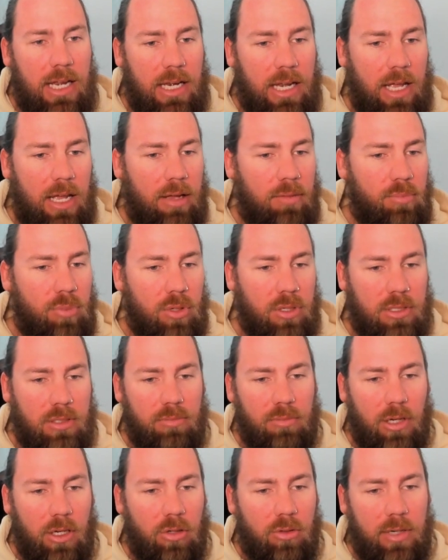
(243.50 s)
there, put
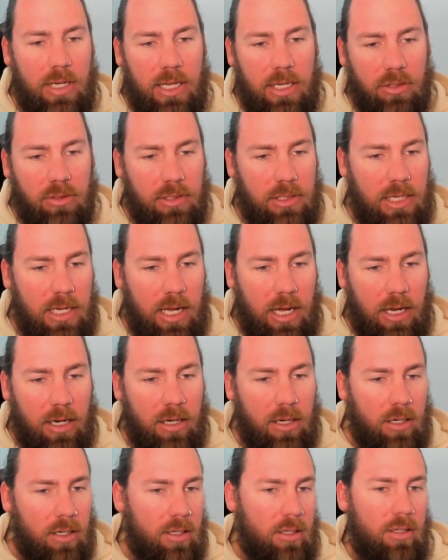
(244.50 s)
some little heals down,
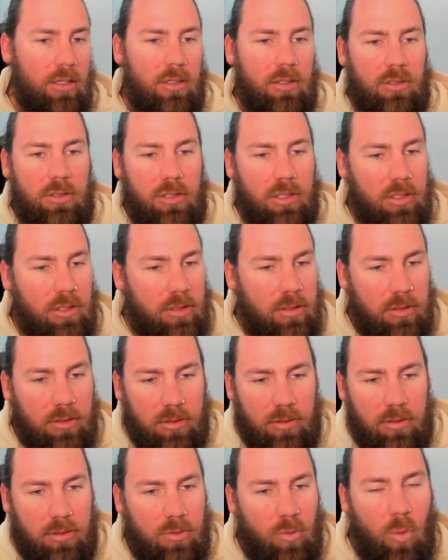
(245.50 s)
just
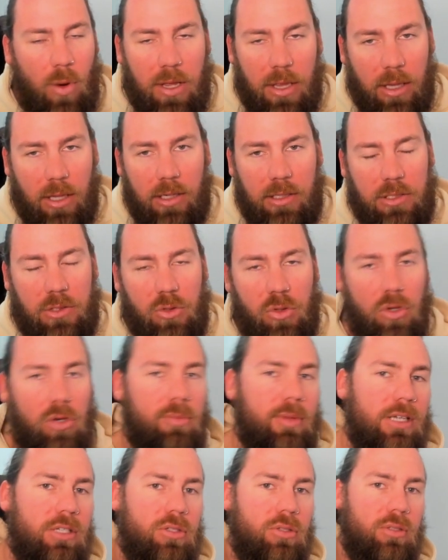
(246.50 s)
weather the
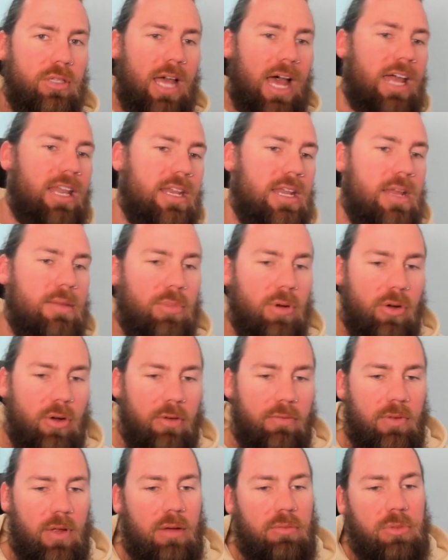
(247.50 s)
storm until the other
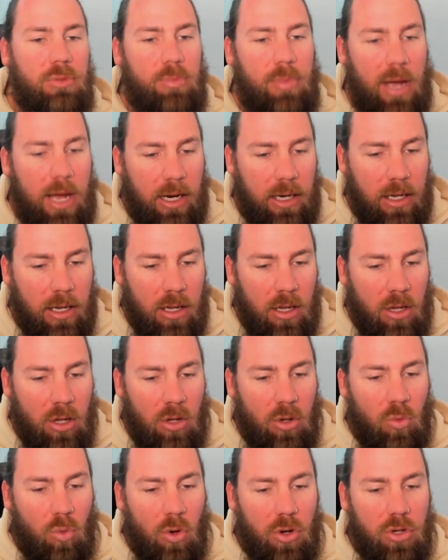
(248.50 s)
Hippogriff comes back.
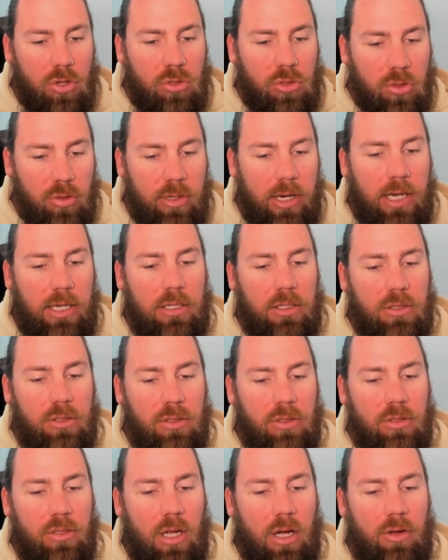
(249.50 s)
What you do need to
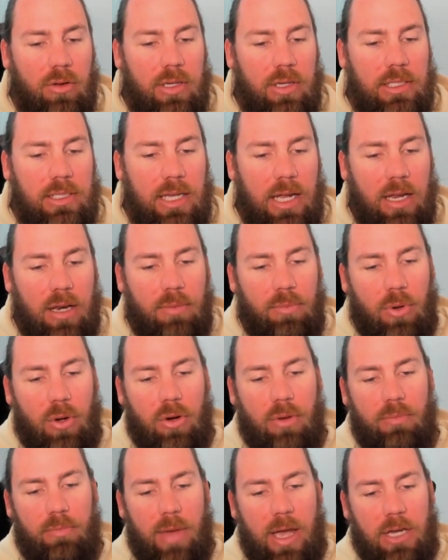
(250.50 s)
do though is down the
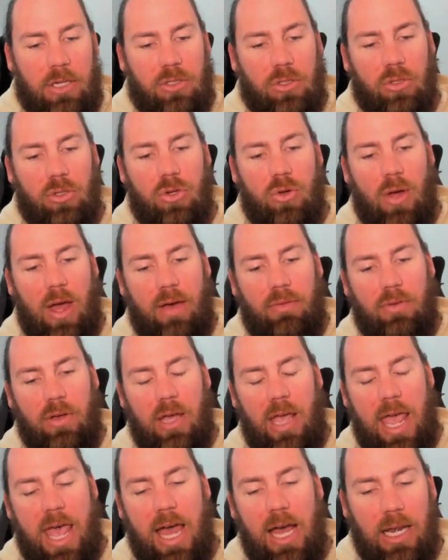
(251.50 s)
bottom, make sure you have a
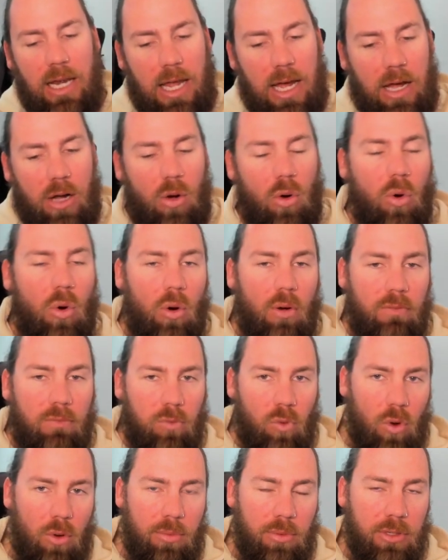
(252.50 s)
Howler or
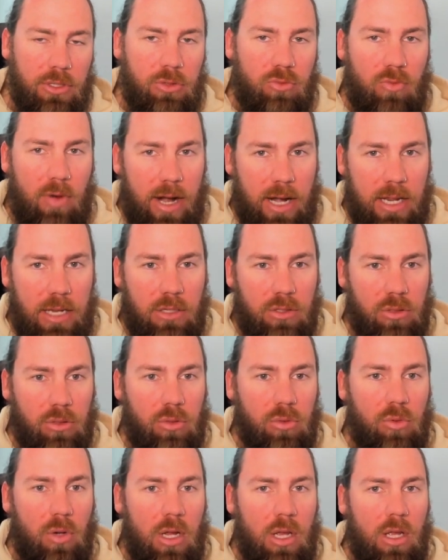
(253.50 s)
Swoopers ready
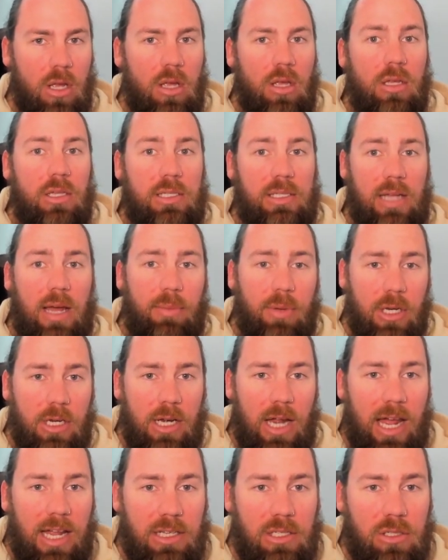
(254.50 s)
to
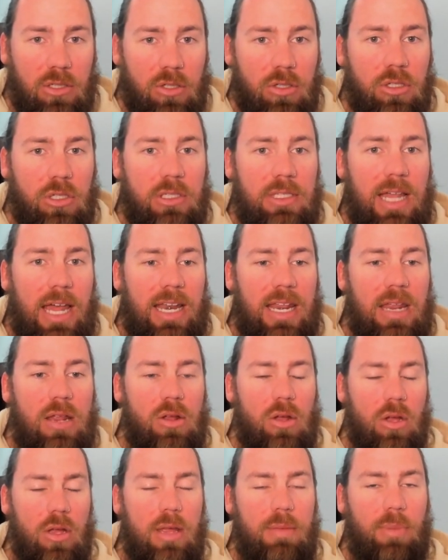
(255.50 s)
summon as soon as that
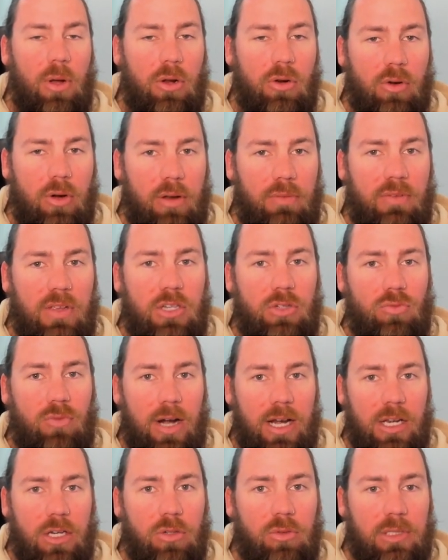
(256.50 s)
Hippogriff is
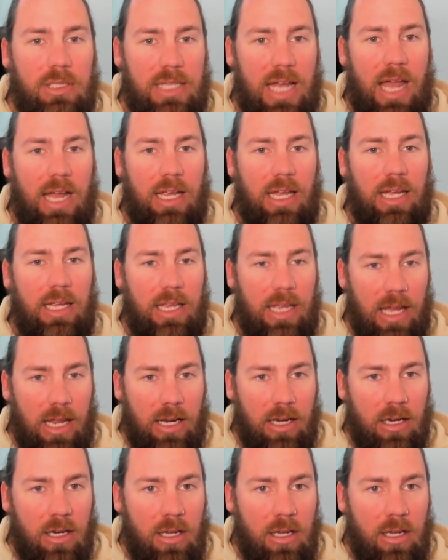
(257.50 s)
ready to attack again.